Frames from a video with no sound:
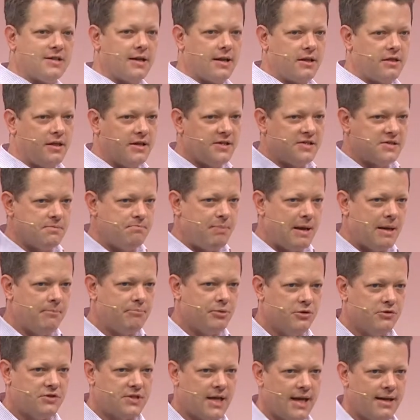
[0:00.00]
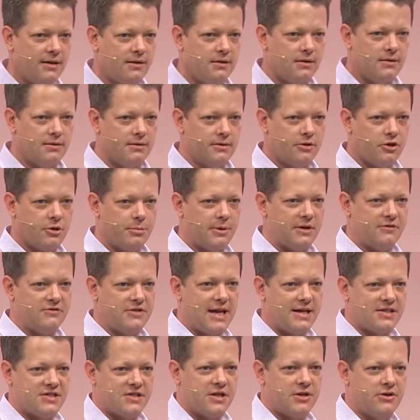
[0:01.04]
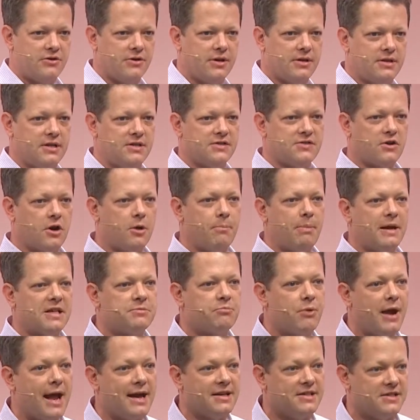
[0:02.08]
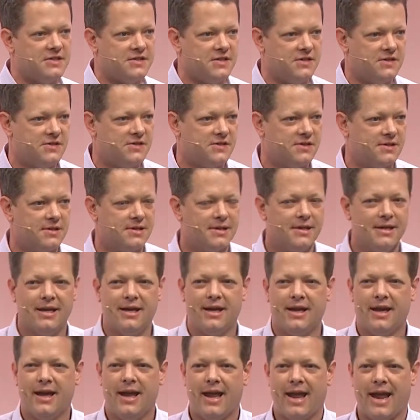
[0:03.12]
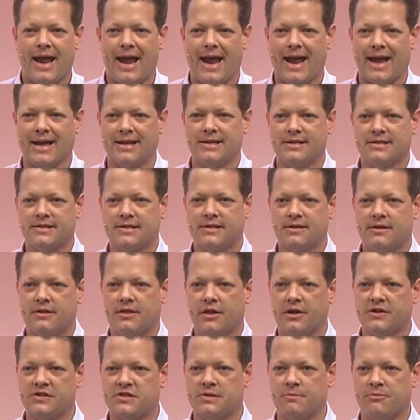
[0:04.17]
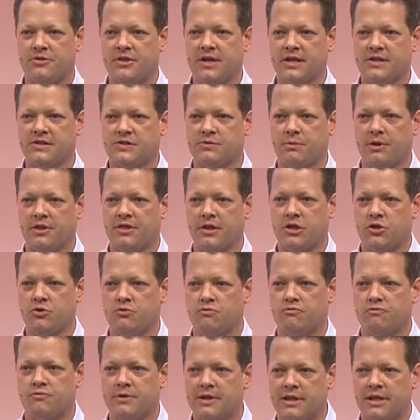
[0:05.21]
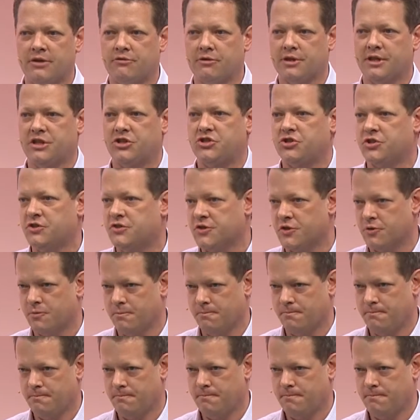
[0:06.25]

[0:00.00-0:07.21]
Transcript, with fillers: like this, big blue title, a little bit of text under it. These are our best practices. And there are some things we think you really, really should do.